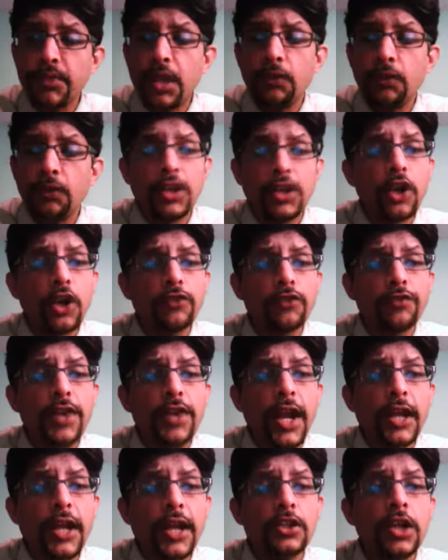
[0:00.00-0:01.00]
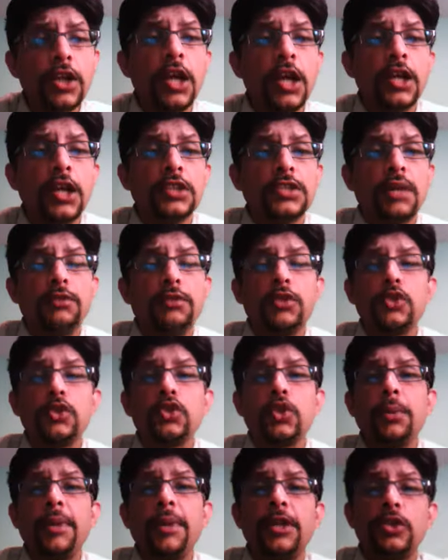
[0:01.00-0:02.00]
Vernon Philander, 7
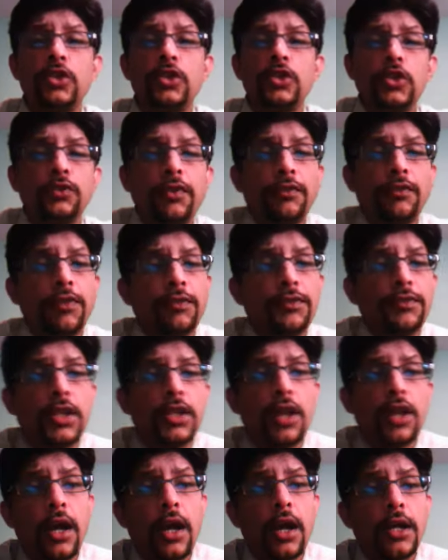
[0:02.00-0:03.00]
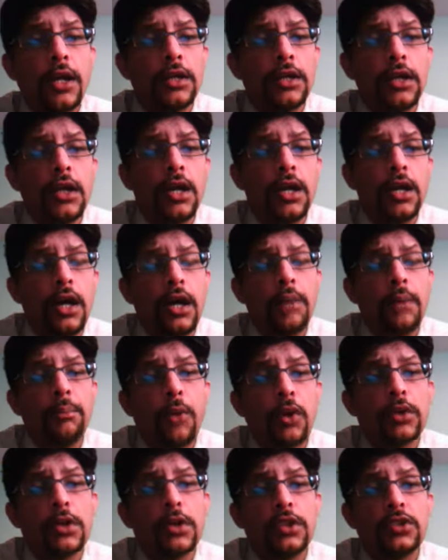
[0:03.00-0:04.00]
overs, no maiden, 2 for 59.
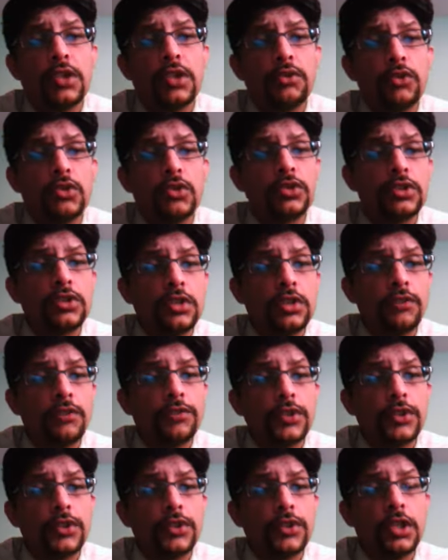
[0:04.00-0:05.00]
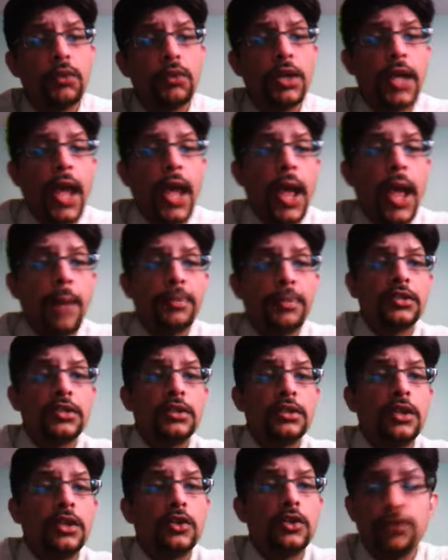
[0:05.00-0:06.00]
Markel, 7 overs, none for 31. Abbott,
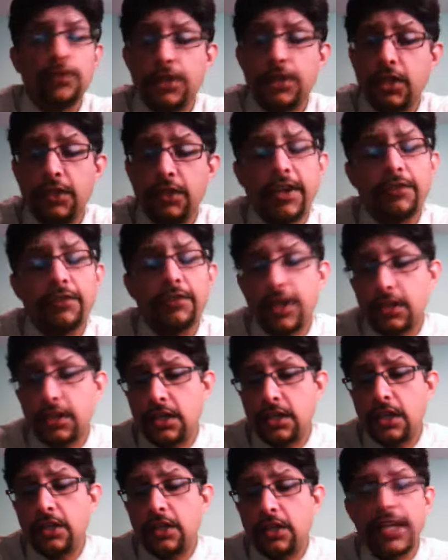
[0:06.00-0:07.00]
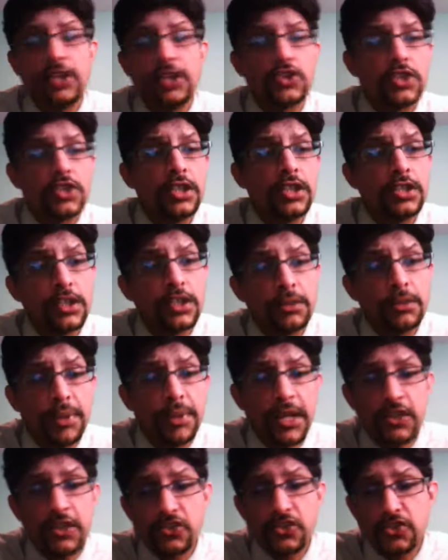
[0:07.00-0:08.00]
2 for 35. In fact, Dale Steen didn't
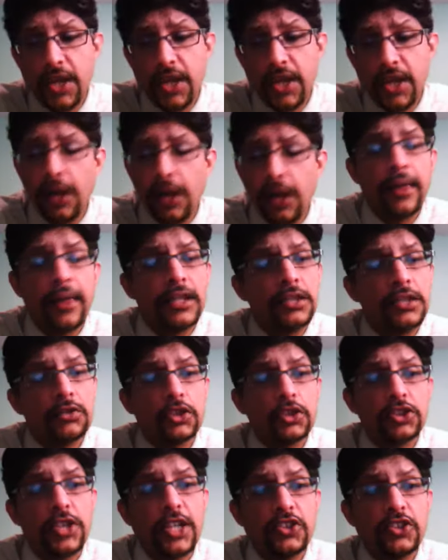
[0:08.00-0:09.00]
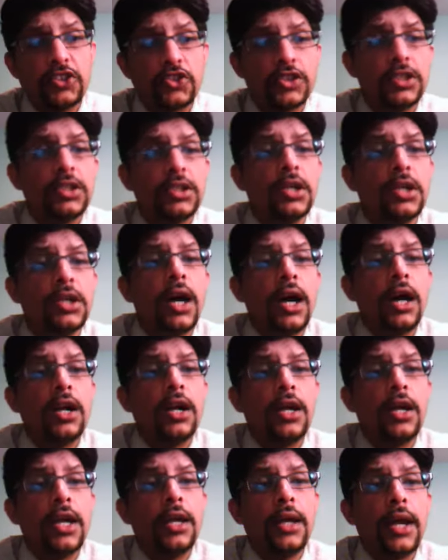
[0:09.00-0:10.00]
play yesterday. He was rested.
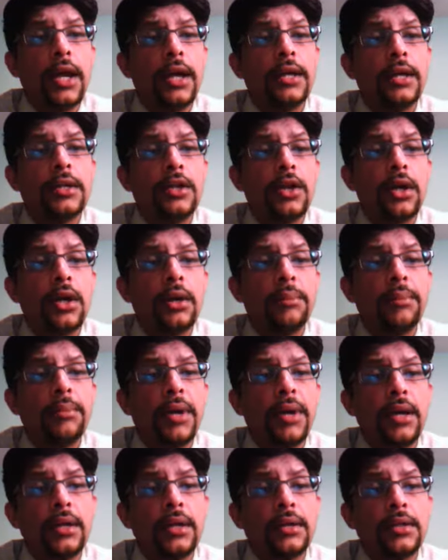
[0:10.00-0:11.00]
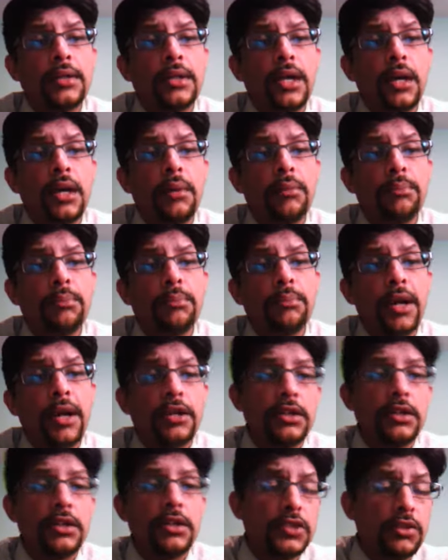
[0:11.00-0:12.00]

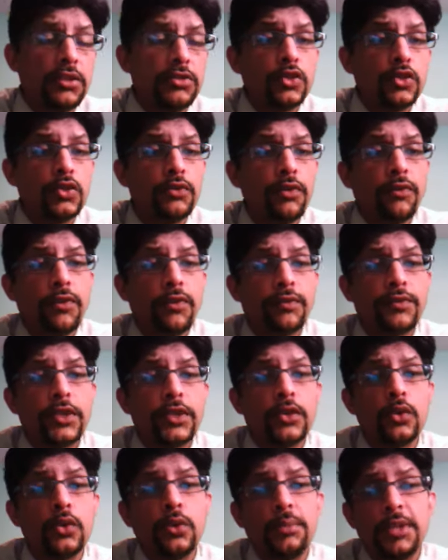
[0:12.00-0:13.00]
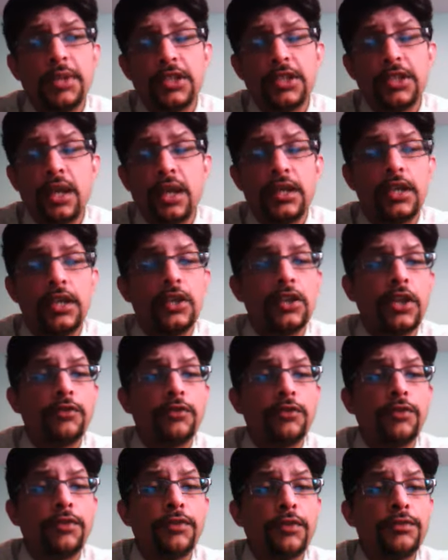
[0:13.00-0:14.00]
Parnell, 7 overs, 2 for 52. Imran Tahir,
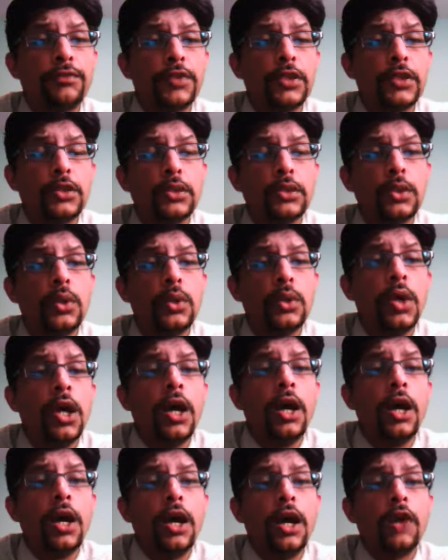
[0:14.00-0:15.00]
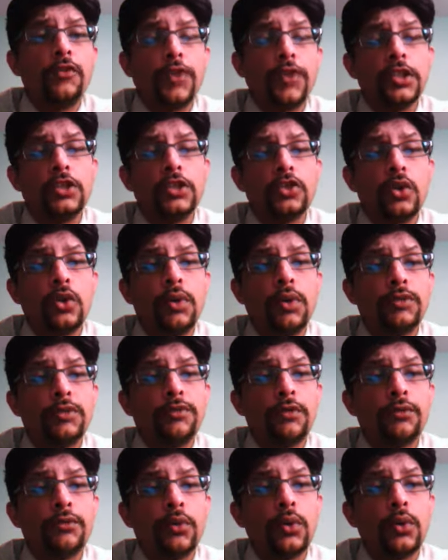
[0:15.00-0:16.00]
none for 52. Fungiso
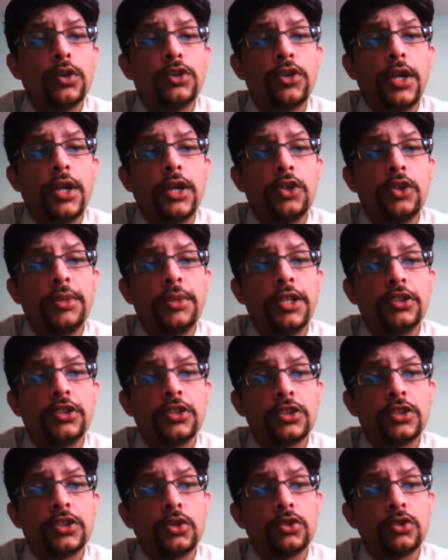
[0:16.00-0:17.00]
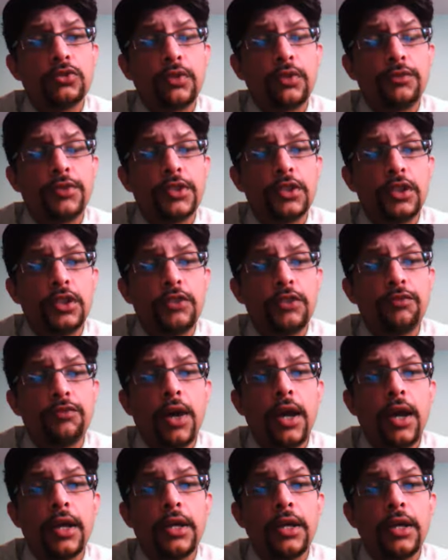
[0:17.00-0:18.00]
1 for 43, Dumini 6 overs 1 for
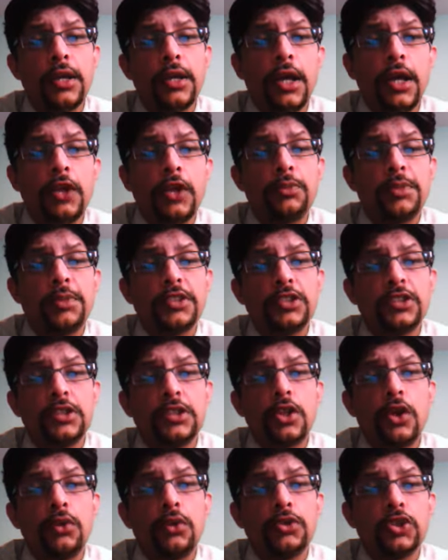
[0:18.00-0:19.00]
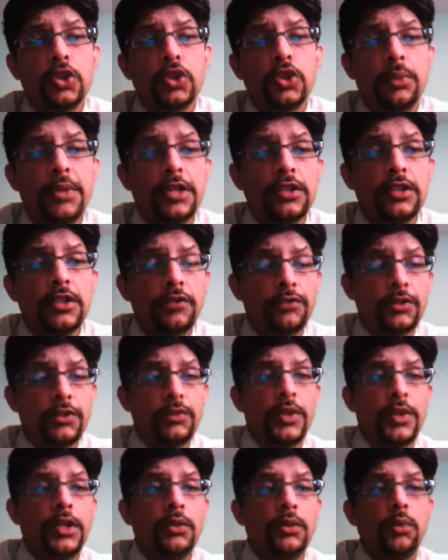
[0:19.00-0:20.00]
35, and Du Plessis 3 overs no made and none for
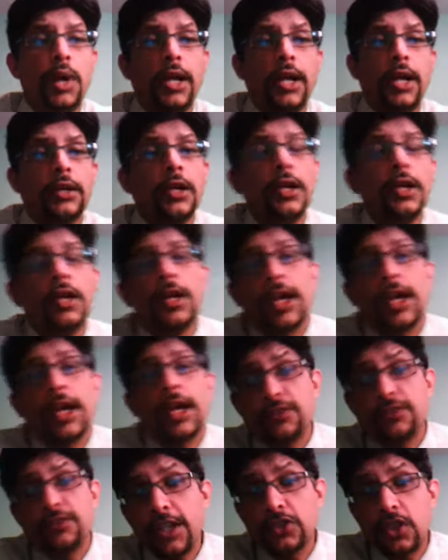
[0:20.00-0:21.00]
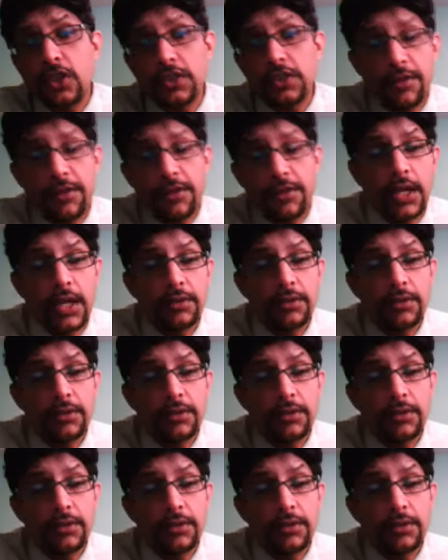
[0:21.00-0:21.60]
21. As far as South Africa